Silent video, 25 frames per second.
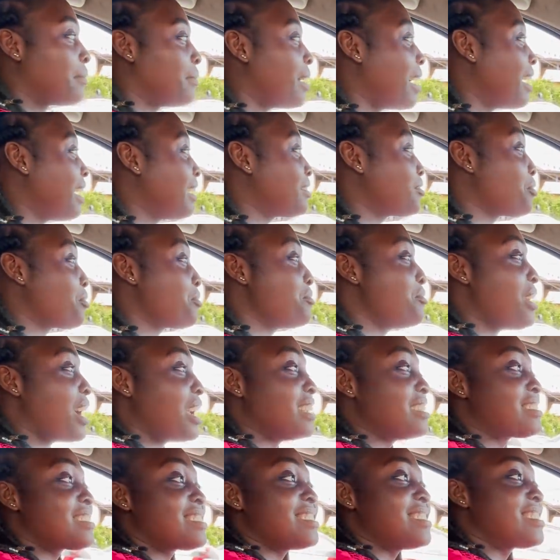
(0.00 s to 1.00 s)
I don't.
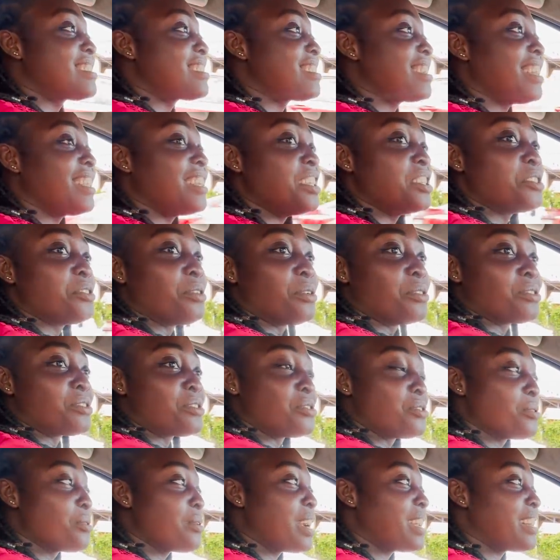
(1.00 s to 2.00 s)
I sincerely don't
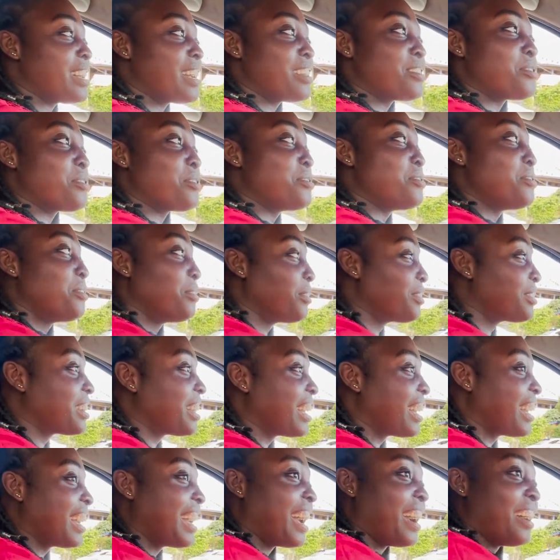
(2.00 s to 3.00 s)
know, and I don't know
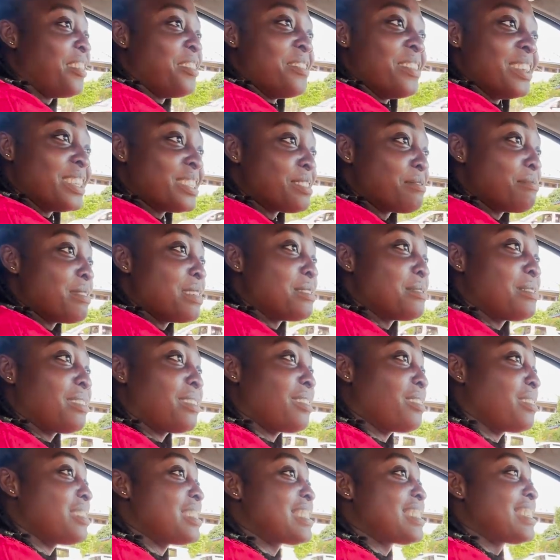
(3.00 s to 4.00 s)
the arrangement
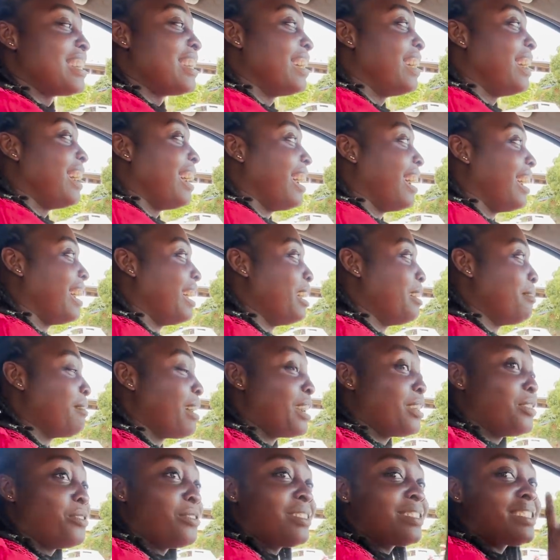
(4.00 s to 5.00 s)
because um,
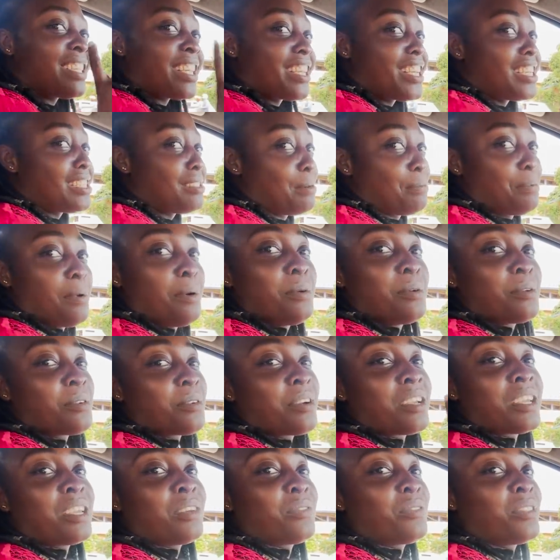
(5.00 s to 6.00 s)
I know Turkish people will
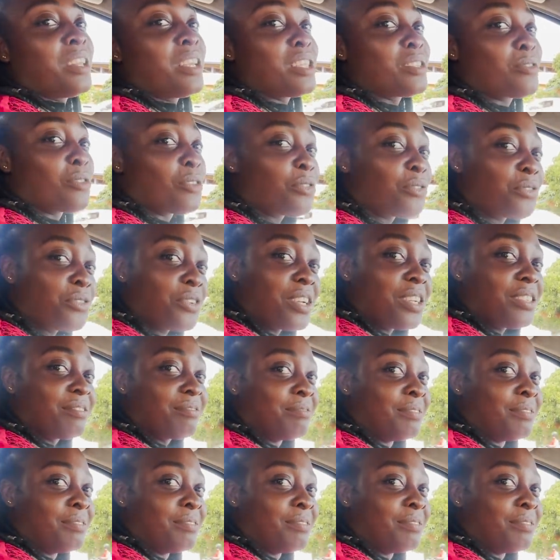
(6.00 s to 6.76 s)
not give things for free.